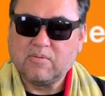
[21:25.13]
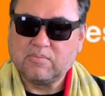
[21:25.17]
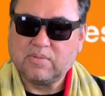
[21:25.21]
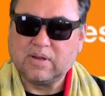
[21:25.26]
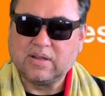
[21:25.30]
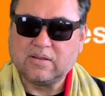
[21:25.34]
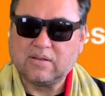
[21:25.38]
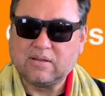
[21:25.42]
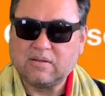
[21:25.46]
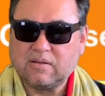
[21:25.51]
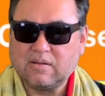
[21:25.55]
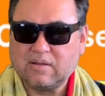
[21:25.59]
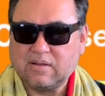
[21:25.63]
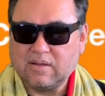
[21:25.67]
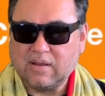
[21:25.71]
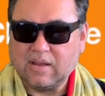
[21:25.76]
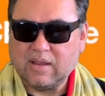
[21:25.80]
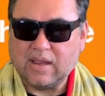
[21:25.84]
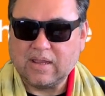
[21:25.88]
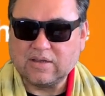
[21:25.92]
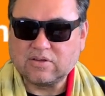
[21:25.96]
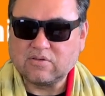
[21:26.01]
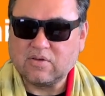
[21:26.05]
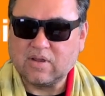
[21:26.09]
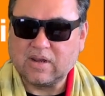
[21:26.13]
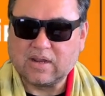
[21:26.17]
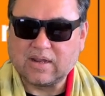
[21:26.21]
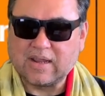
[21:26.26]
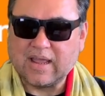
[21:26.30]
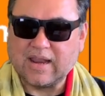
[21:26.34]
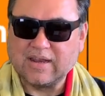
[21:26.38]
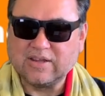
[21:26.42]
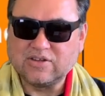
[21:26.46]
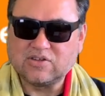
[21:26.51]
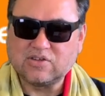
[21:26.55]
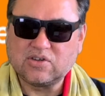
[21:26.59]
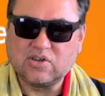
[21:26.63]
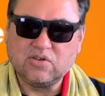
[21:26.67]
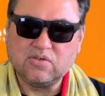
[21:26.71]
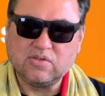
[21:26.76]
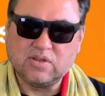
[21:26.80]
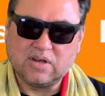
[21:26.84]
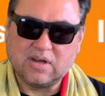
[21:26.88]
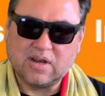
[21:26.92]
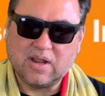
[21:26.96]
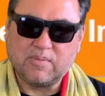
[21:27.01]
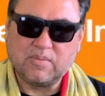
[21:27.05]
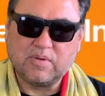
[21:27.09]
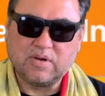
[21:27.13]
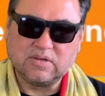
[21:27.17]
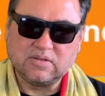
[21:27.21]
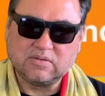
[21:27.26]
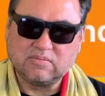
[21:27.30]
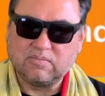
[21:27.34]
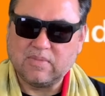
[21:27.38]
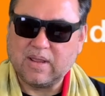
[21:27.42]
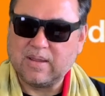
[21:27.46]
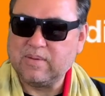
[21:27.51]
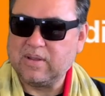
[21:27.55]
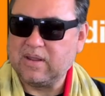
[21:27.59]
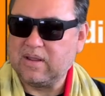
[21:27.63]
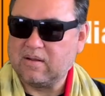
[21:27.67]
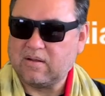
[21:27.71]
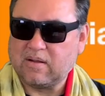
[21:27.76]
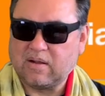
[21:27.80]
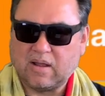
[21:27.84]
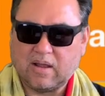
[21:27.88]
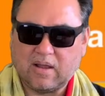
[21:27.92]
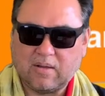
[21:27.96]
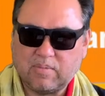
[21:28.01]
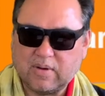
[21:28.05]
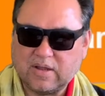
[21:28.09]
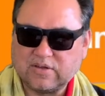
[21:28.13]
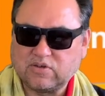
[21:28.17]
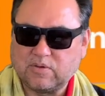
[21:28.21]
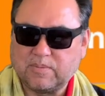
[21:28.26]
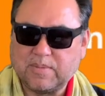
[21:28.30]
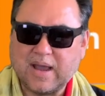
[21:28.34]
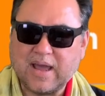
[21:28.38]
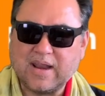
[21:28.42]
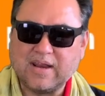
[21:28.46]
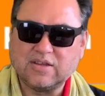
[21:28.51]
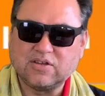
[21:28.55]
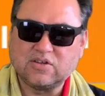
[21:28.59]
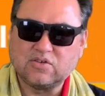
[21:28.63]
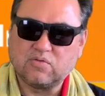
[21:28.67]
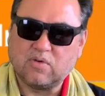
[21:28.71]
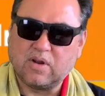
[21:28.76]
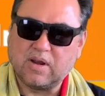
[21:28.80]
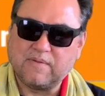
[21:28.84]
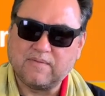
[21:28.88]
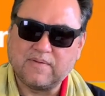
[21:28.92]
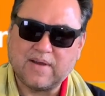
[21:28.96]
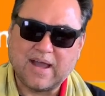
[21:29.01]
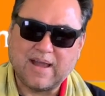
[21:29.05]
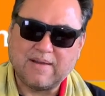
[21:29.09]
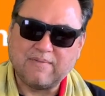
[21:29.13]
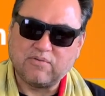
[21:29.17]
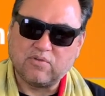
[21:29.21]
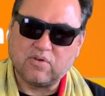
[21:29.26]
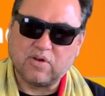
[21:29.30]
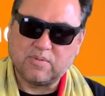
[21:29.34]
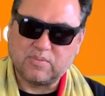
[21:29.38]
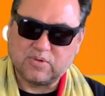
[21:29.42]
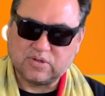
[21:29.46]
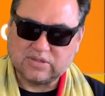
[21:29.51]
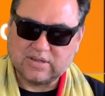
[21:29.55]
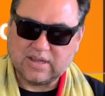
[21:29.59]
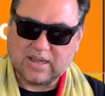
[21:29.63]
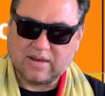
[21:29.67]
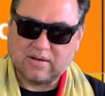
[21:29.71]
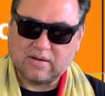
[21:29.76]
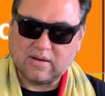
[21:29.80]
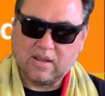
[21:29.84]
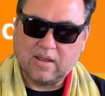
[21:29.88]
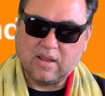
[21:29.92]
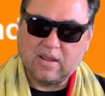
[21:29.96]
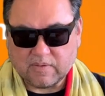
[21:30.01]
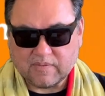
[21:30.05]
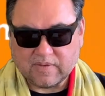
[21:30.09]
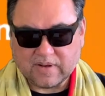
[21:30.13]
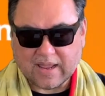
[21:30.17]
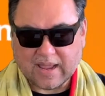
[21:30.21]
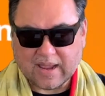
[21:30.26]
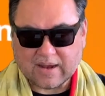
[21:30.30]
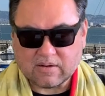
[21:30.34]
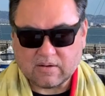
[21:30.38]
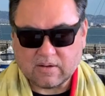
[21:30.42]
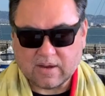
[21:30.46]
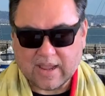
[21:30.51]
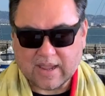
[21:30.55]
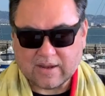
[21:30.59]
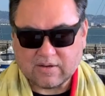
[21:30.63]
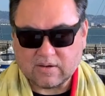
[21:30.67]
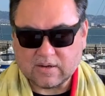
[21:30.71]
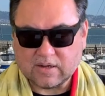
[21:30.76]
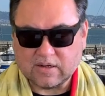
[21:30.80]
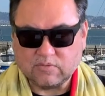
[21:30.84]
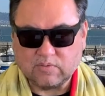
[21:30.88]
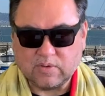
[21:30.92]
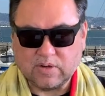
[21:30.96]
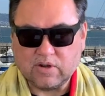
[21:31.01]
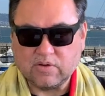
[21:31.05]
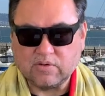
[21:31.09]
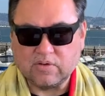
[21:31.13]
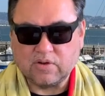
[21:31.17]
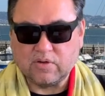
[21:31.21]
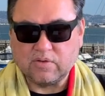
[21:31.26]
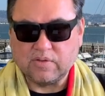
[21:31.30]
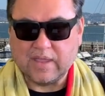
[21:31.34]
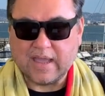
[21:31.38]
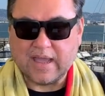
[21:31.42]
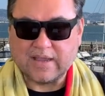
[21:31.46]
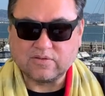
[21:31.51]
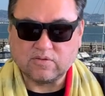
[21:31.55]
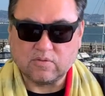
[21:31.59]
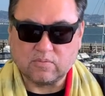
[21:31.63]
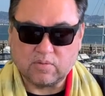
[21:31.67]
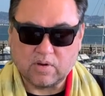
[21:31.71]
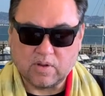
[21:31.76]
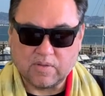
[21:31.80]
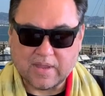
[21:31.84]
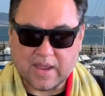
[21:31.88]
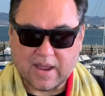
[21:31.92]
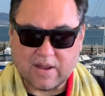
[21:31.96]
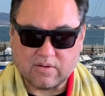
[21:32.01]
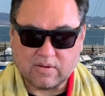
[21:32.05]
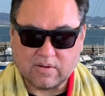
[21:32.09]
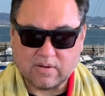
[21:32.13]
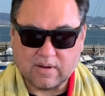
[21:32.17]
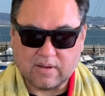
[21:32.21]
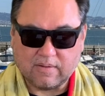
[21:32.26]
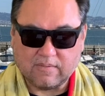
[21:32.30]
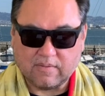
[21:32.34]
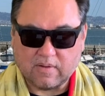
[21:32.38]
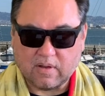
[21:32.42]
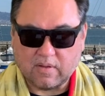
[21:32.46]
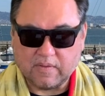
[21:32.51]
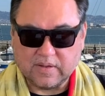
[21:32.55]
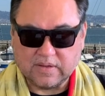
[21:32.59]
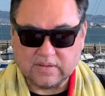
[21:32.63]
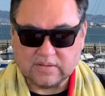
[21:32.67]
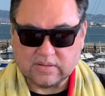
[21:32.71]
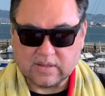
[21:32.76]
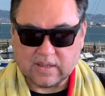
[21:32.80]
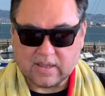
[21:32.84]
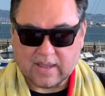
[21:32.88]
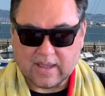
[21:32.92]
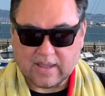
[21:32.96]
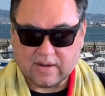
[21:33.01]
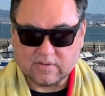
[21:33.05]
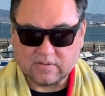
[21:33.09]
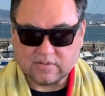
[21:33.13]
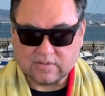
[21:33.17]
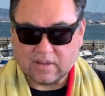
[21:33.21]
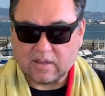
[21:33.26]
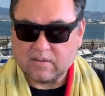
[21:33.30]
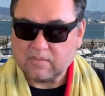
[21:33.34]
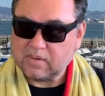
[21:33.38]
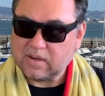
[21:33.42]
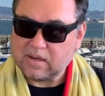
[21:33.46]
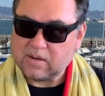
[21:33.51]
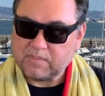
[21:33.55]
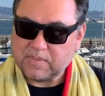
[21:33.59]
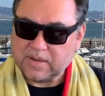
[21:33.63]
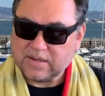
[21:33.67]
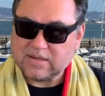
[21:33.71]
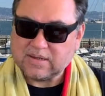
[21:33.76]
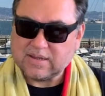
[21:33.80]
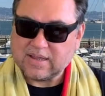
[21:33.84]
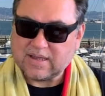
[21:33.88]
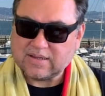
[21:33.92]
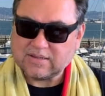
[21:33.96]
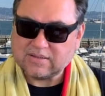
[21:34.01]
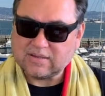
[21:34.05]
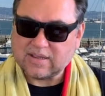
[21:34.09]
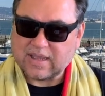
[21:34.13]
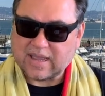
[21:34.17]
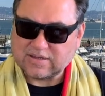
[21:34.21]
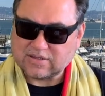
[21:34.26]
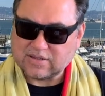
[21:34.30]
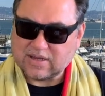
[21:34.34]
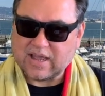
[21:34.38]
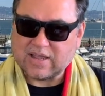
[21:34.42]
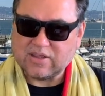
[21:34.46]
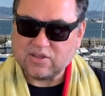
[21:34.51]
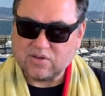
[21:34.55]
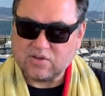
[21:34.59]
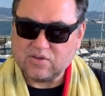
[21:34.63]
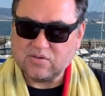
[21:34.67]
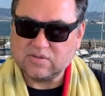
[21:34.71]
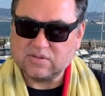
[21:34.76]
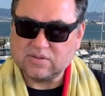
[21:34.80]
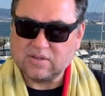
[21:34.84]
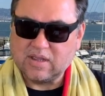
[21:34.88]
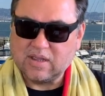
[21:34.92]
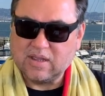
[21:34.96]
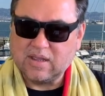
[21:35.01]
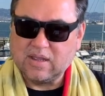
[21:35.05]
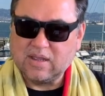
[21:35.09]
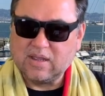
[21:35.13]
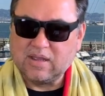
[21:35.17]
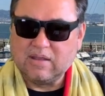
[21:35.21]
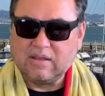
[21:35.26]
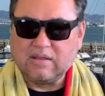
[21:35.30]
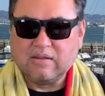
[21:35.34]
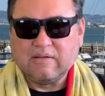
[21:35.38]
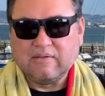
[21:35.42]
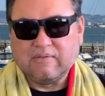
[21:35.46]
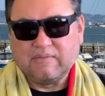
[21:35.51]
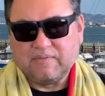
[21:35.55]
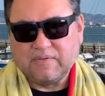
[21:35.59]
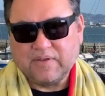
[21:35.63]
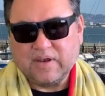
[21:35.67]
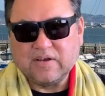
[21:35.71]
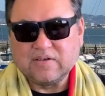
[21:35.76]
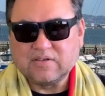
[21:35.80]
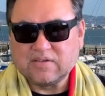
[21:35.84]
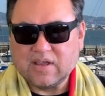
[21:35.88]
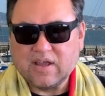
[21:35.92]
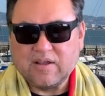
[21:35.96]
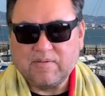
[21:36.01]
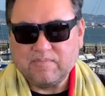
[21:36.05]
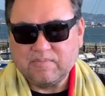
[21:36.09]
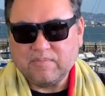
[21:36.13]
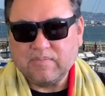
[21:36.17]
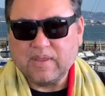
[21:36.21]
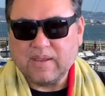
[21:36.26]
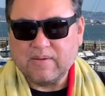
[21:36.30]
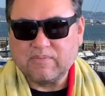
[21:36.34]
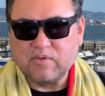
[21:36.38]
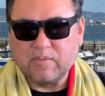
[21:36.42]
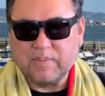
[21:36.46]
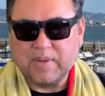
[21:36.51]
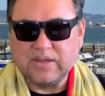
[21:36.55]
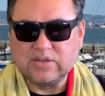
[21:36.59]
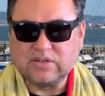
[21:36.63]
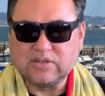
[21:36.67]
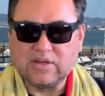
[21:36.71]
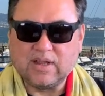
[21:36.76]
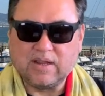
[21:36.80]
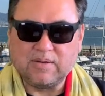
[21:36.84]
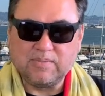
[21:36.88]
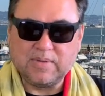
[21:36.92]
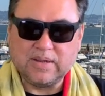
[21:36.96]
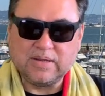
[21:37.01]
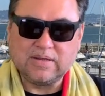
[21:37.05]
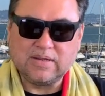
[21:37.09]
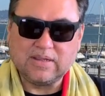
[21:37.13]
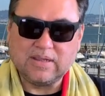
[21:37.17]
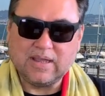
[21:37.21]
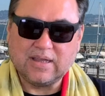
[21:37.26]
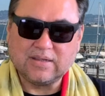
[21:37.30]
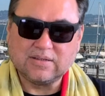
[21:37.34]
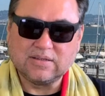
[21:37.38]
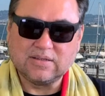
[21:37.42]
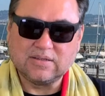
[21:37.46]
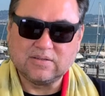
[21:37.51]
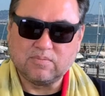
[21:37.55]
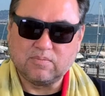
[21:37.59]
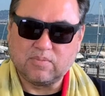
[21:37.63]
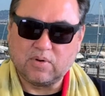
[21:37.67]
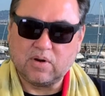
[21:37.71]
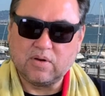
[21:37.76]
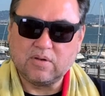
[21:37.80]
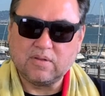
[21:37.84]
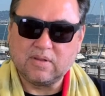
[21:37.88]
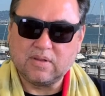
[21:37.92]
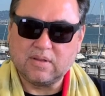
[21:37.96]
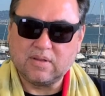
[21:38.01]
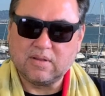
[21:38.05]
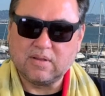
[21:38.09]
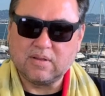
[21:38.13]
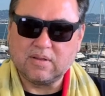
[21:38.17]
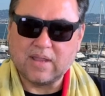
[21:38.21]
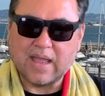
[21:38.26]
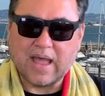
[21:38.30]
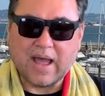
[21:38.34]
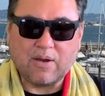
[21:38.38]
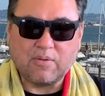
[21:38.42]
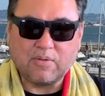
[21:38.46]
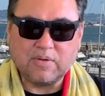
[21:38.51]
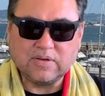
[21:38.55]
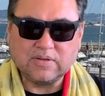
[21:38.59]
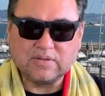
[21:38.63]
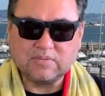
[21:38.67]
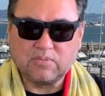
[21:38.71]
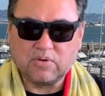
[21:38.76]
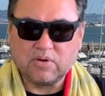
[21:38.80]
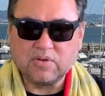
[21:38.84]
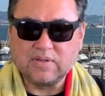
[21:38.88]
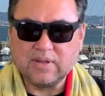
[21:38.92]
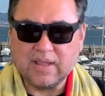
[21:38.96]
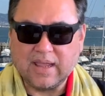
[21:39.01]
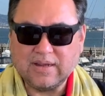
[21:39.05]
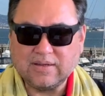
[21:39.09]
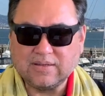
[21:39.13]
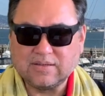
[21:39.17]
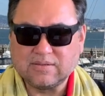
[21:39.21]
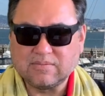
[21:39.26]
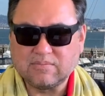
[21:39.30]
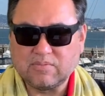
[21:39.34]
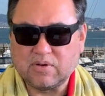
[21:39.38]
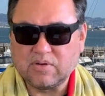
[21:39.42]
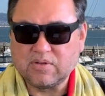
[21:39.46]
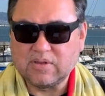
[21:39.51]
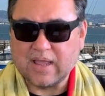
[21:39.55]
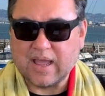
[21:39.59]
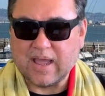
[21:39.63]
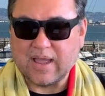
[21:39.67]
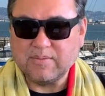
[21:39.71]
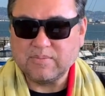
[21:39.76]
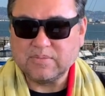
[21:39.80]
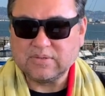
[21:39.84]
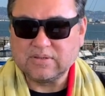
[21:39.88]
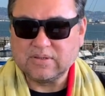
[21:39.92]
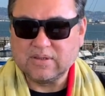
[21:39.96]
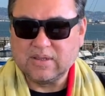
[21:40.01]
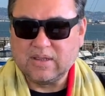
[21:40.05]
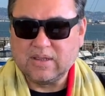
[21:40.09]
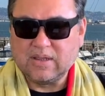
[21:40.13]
but it's going to kind of skew the numbers, maybe uh, plus or minus twenty-five, thirty percent. Pretty accurate because we don't know the actual birth hour of all these uh, idols. Um, you know, B T S, actually I used, there's some information on BTS's birth hours, birth dates, birth times,